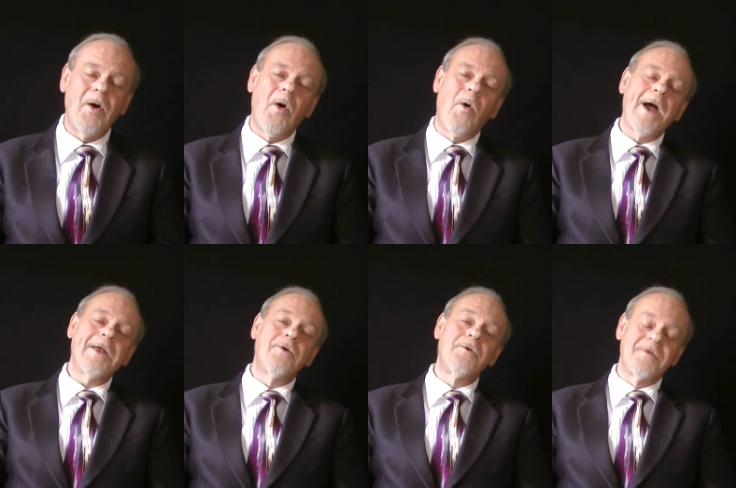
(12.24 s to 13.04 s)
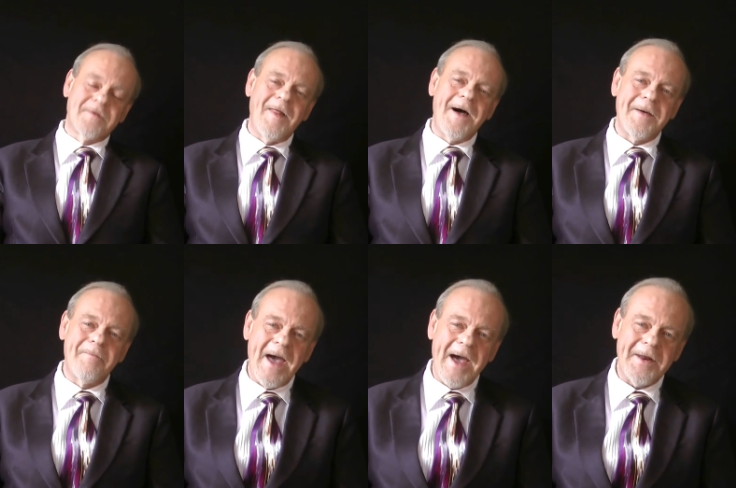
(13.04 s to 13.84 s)
Oh, I know there's a lot of
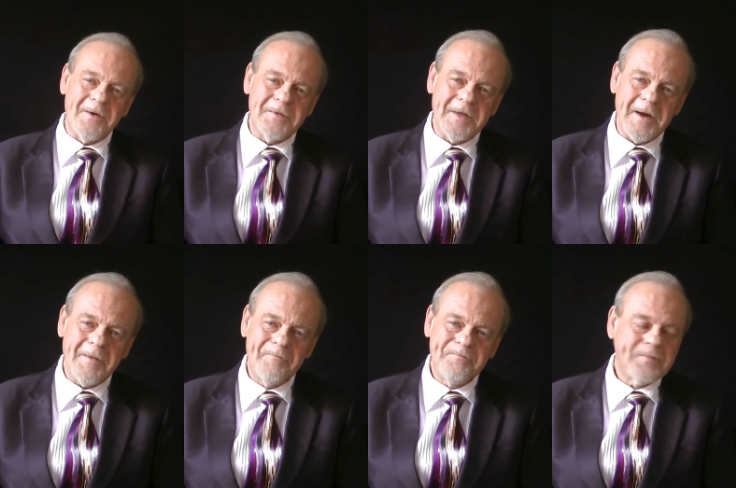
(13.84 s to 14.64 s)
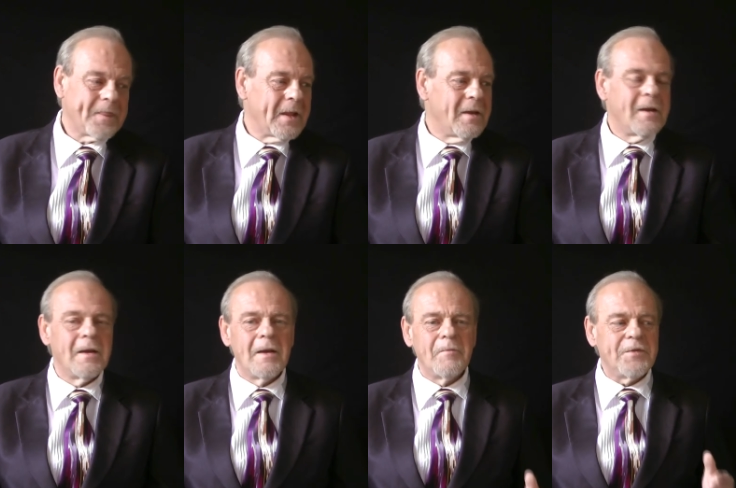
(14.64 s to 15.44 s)
bad out
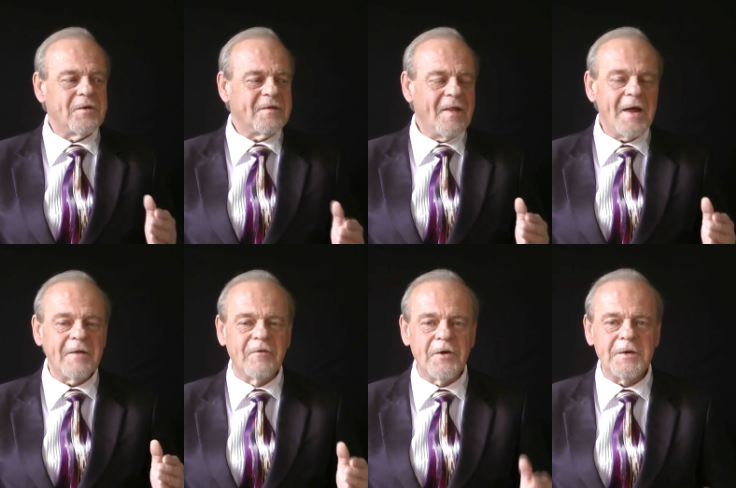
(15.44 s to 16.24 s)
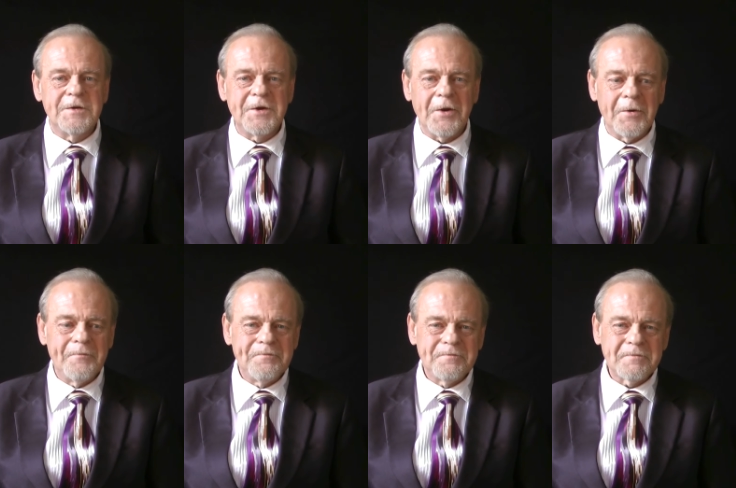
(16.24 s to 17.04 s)
there, but there's a lot of good too.
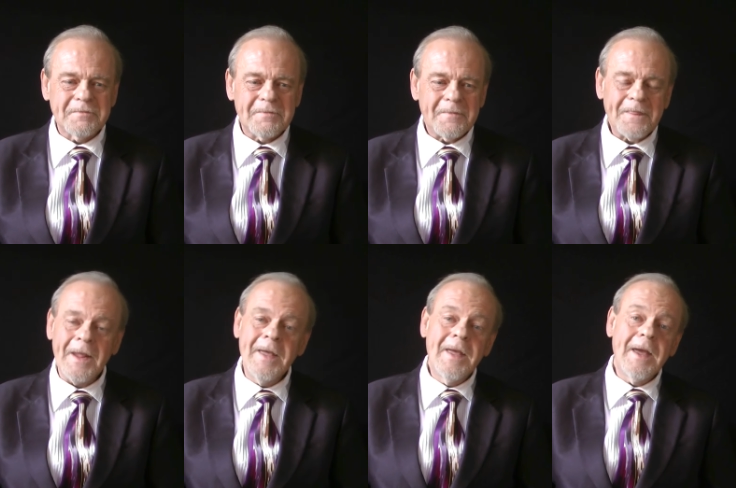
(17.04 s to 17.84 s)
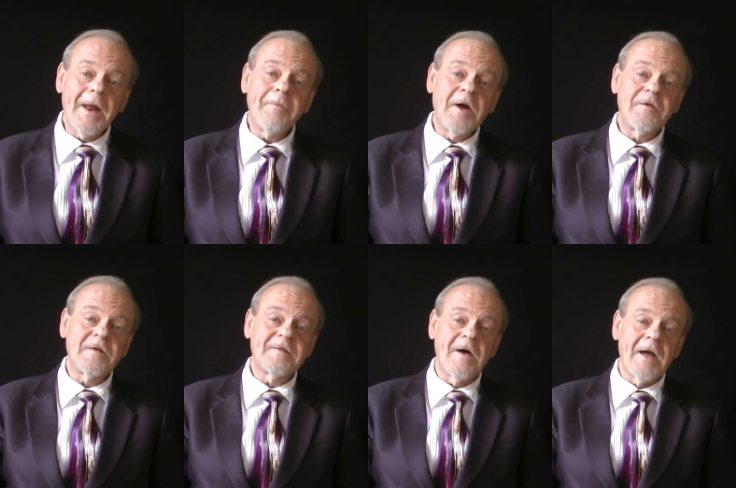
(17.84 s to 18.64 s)
And I'm not
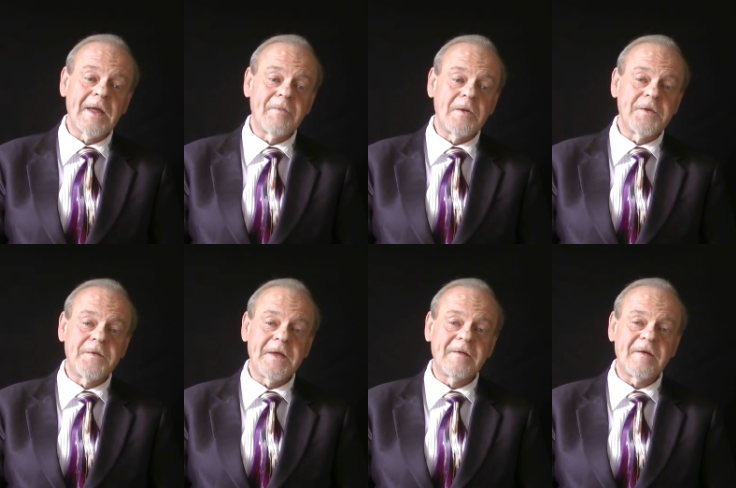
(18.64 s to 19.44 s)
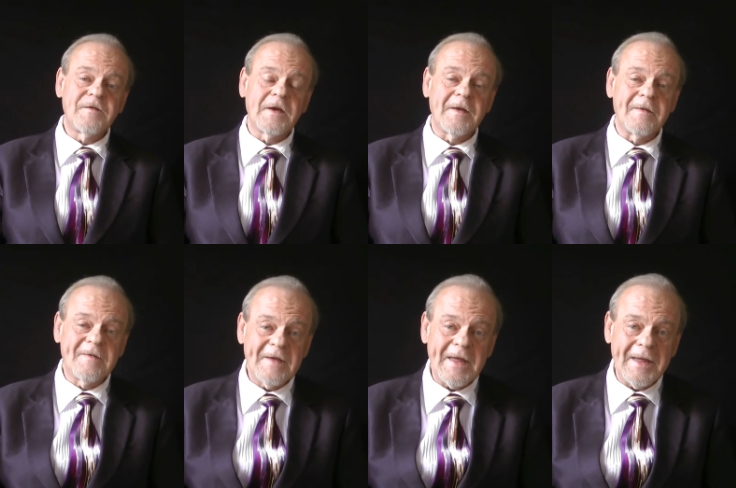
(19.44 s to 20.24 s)
just talking about the things that you can
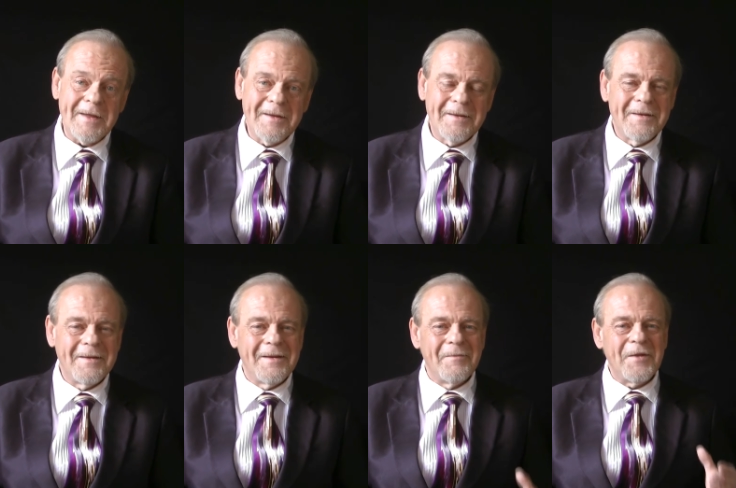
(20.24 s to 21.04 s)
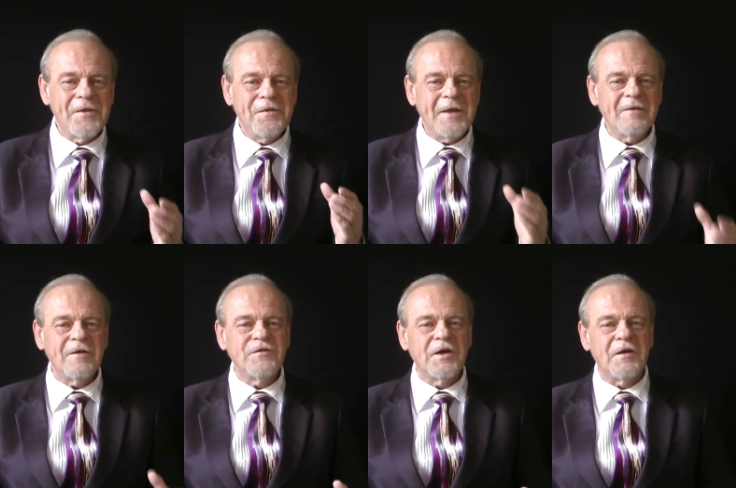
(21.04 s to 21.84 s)
see, but the things
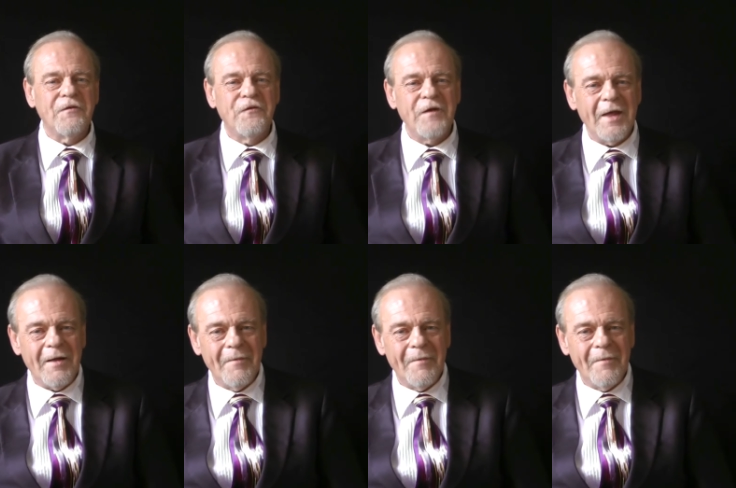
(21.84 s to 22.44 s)
that you can feel.